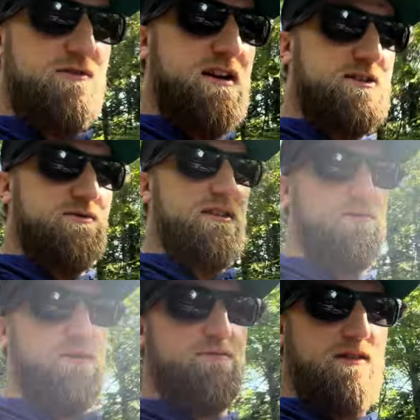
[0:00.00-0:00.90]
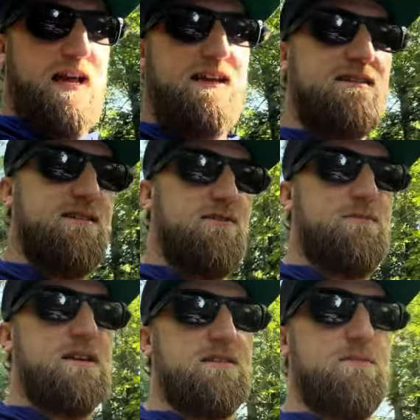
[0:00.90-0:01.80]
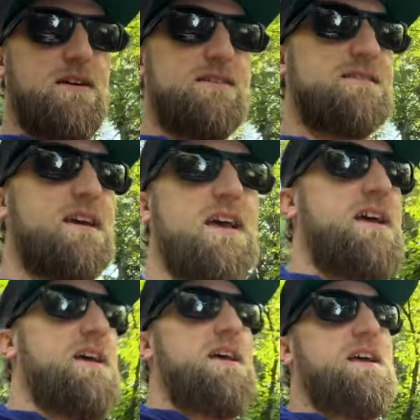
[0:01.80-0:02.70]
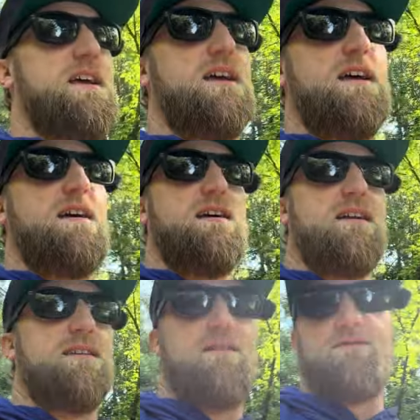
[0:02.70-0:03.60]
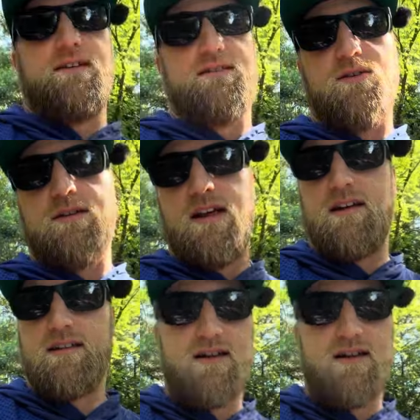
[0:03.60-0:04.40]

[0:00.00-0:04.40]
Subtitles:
guys really would have liked to know about the bus, definitely throw it down in the